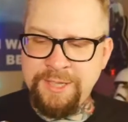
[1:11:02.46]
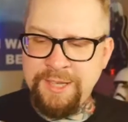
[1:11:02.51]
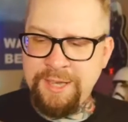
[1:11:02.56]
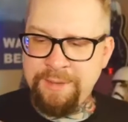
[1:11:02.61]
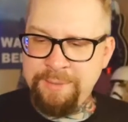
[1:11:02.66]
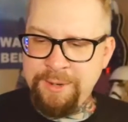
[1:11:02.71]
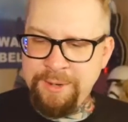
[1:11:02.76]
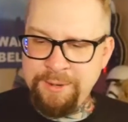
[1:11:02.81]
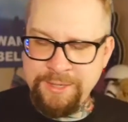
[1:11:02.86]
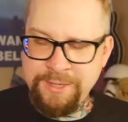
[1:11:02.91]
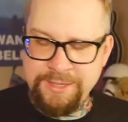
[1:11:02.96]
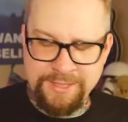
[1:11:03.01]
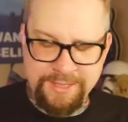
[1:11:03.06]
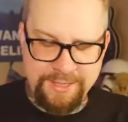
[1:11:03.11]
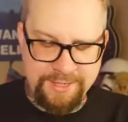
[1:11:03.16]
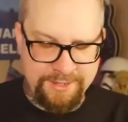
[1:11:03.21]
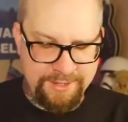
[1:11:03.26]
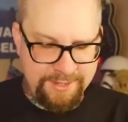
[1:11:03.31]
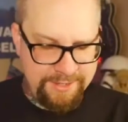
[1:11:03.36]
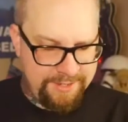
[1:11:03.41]
thing I'm
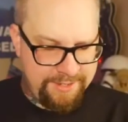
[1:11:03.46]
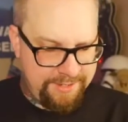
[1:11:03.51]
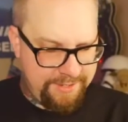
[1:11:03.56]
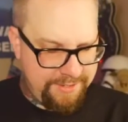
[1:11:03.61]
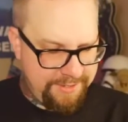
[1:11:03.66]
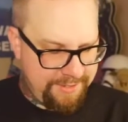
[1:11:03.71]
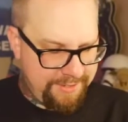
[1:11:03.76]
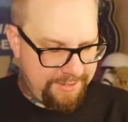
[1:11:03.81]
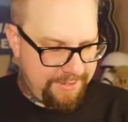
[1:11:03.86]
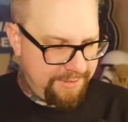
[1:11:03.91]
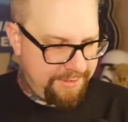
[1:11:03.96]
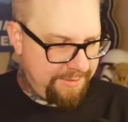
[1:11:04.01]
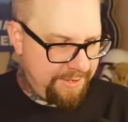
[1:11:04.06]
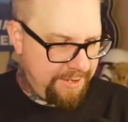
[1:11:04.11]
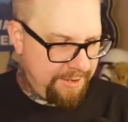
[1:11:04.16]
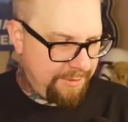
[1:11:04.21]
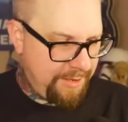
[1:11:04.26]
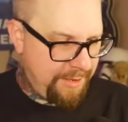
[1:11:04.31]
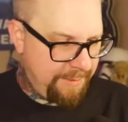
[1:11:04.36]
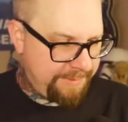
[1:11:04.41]
noticing, I don't
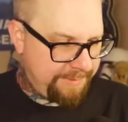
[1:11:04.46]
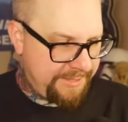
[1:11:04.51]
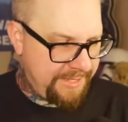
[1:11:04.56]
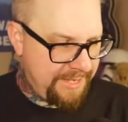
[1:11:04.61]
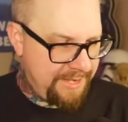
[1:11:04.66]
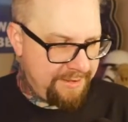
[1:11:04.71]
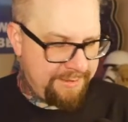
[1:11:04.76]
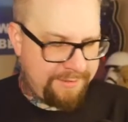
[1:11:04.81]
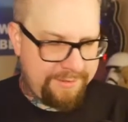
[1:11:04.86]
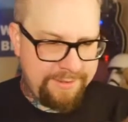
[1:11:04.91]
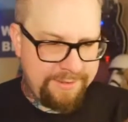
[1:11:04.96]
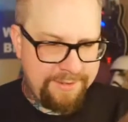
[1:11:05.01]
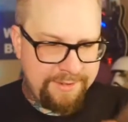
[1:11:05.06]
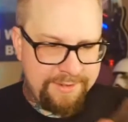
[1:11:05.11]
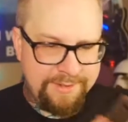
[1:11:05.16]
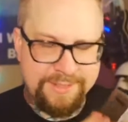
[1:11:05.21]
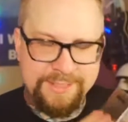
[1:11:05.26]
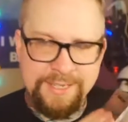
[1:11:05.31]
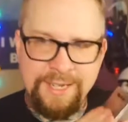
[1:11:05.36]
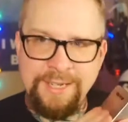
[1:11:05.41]
know, up, down,
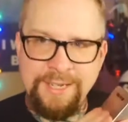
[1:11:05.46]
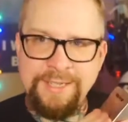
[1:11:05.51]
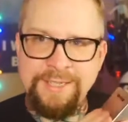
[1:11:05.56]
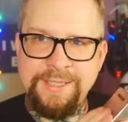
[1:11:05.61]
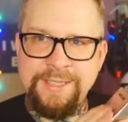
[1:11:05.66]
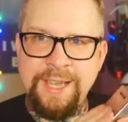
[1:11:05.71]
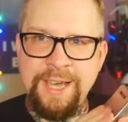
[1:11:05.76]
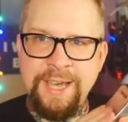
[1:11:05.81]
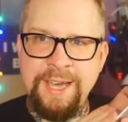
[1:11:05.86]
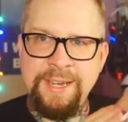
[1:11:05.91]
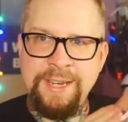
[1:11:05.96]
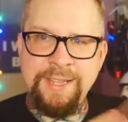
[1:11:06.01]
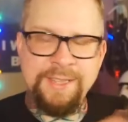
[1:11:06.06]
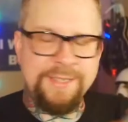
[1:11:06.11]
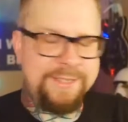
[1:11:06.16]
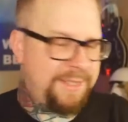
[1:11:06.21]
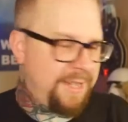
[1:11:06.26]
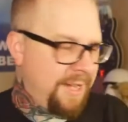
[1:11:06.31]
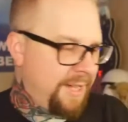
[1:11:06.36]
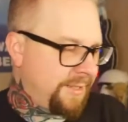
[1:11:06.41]
side to side,
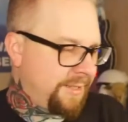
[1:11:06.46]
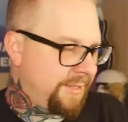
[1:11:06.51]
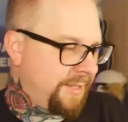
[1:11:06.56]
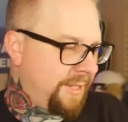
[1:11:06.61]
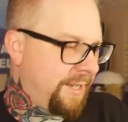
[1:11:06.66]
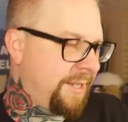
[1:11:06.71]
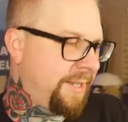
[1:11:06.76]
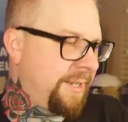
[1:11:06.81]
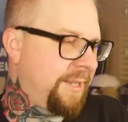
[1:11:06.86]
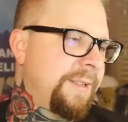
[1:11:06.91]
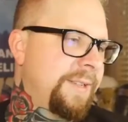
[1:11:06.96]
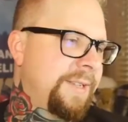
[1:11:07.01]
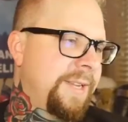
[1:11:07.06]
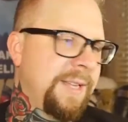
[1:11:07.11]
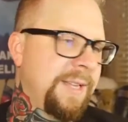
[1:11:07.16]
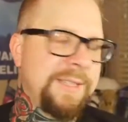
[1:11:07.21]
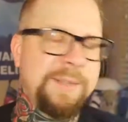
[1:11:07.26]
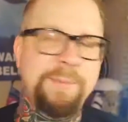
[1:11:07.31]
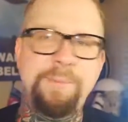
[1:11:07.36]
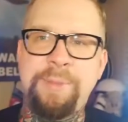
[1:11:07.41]
it's got
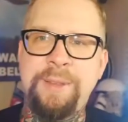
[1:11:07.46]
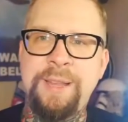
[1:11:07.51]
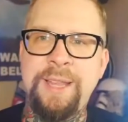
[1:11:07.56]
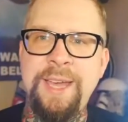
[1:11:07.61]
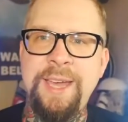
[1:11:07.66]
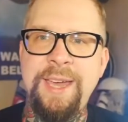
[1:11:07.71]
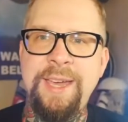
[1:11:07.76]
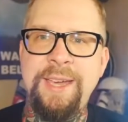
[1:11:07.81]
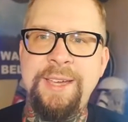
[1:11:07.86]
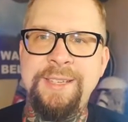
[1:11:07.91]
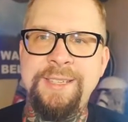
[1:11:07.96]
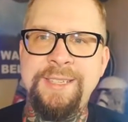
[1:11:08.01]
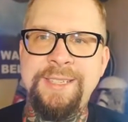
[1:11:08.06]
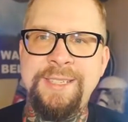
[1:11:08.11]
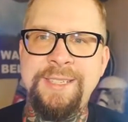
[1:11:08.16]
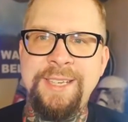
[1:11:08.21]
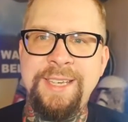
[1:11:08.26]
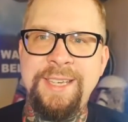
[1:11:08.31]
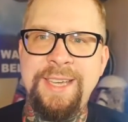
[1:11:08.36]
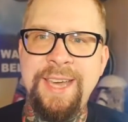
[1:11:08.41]
some play.
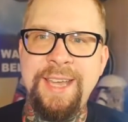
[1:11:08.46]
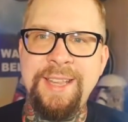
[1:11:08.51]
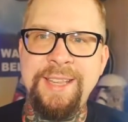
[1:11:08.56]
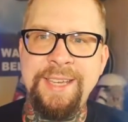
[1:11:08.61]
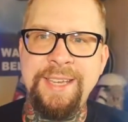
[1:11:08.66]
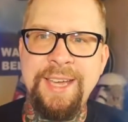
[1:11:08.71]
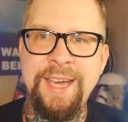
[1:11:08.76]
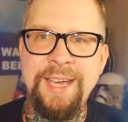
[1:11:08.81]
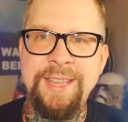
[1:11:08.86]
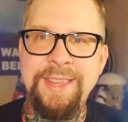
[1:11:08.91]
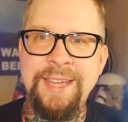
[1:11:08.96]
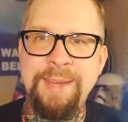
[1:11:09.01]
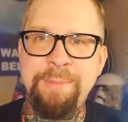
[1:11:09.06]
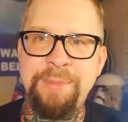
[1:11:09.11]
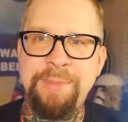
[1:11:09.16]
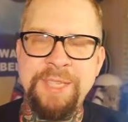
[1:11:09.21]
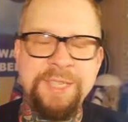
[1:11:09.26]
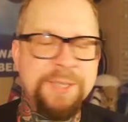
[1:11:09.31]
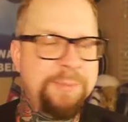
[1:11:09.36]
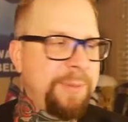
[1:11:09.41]
Sigelli, God,
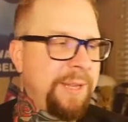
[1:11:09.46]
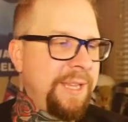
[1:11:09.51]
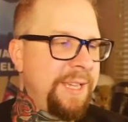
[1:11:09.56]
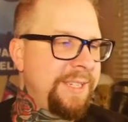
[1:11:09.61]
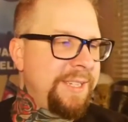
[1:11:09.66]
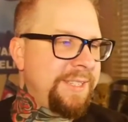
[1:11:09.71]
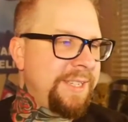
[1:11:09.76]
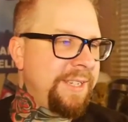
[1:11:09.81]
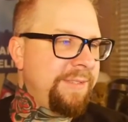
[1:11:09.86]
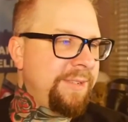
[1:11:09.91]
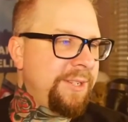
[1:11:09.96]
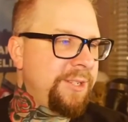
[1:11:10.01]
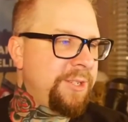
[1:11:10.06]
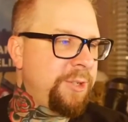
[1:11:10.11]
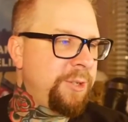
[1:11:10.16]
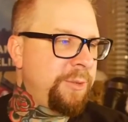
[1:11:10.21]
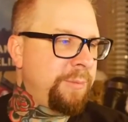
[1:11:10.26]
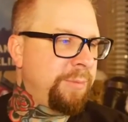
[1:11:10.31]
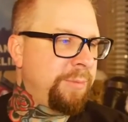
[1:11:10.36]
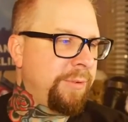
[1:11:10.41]
that display is even
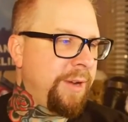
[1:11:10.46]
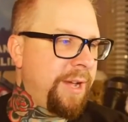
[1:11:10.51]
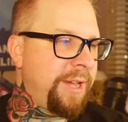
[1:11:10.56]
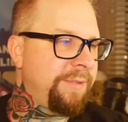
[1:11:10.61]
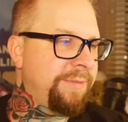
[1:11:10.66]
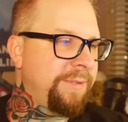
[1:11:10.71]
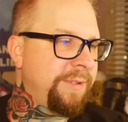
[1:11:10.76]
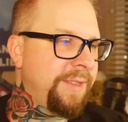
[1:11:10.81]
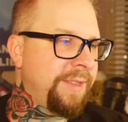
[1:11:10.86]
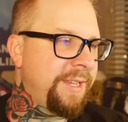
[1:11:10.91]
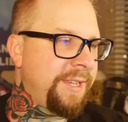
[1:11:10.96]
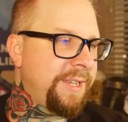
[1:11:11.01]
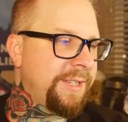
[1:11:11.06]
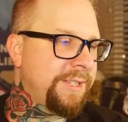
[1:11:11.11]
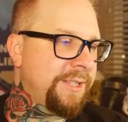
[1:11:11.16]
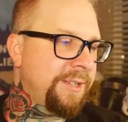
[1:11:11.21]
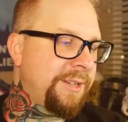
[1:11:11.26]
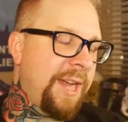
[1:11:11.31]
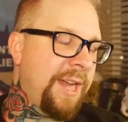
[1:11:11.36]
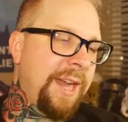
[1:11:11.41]
too bright for
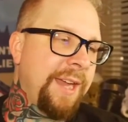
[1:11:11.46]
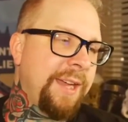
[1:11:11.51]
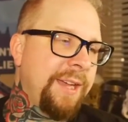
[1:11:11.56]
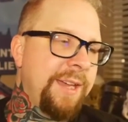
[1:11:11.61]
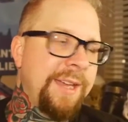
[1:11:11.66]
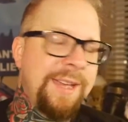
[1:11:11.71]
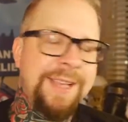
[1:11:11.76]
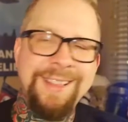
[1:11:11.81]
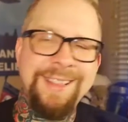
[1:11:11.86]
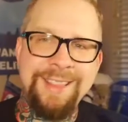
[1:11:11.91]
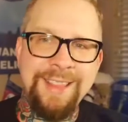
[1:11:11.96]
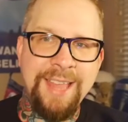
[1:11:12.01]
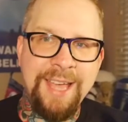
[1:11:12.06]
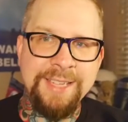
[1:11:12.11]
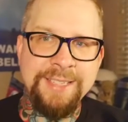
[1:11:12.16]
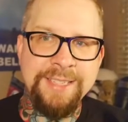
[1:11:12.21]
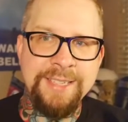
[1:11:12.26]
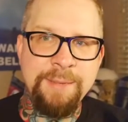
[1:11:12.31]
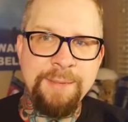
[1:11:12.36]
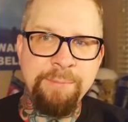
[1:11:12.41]
this. Okay,
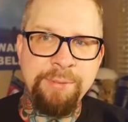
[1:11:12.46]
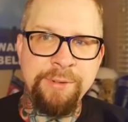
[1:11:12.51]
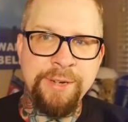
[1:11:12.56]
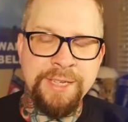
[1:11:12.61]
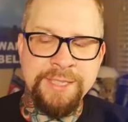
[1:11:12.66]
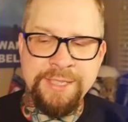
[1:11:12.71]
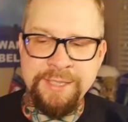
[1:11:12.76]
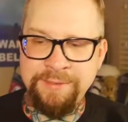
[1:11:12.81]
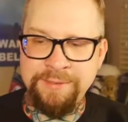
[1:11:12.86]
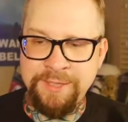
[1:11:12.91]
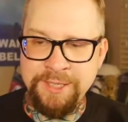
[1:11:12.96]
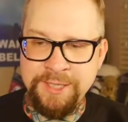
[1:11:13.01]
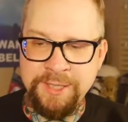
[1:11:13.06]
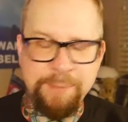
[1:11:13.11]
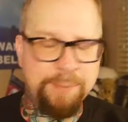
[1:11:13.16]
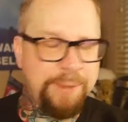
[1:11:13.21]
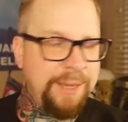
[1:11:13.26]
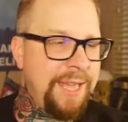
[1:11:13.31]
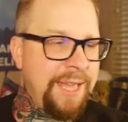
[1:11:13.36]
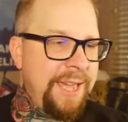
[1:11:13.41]
less impressive
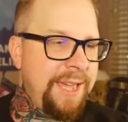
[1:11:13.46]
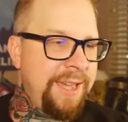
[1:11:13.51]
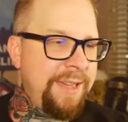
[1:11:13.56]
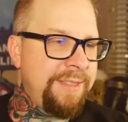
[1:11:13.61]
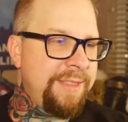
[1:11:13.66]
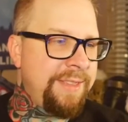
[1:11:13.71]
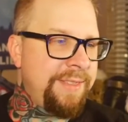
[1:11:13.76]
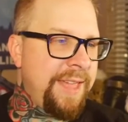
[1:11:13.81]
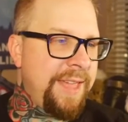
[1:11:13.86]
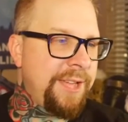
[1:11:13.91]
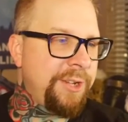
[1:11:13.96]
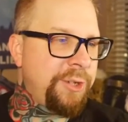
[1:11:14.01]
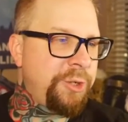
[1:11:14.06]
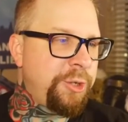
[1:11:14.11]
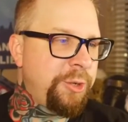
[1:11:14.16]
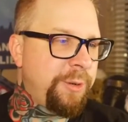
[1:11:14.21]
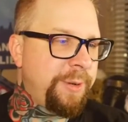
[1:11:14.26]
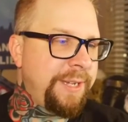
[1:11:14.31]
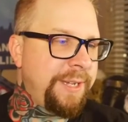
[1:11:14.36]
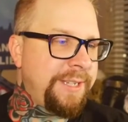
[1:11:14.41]
display than that
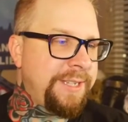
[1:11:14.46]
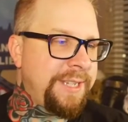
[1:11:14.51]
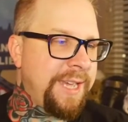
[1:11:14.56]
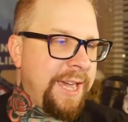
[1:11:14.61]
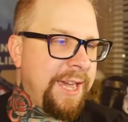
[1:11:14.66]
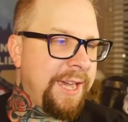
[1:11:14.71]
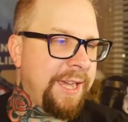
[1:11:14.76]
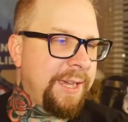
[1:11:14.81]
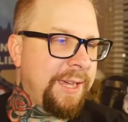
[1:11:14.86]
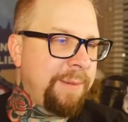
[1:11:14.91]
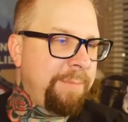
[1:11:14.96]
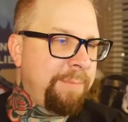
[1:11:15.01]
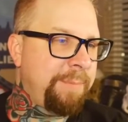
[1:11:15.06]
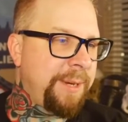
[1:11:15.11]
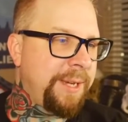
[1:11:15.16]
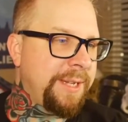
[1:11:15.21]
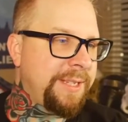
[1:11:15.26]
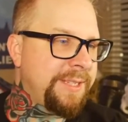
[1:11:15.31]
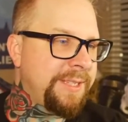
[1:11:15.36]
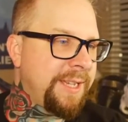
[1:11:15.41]
Joytech,
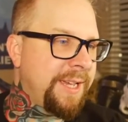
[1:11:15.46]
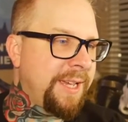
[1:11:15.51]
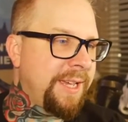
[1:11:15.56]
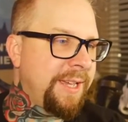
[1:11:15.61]
but